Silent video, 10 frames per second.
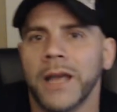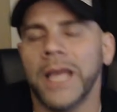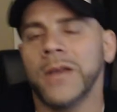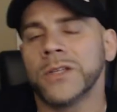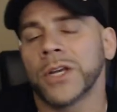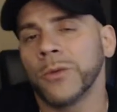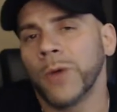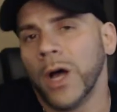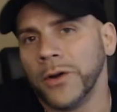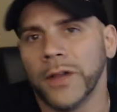he is a good
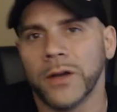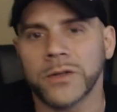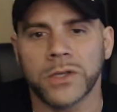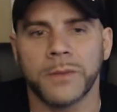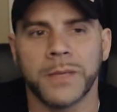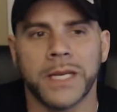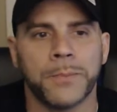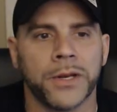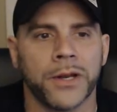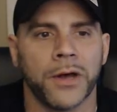welder though, so I mean, he
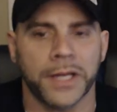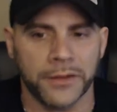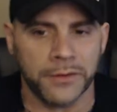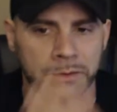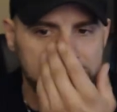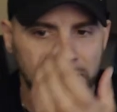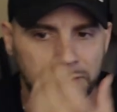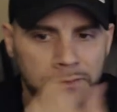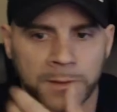put it all together himself.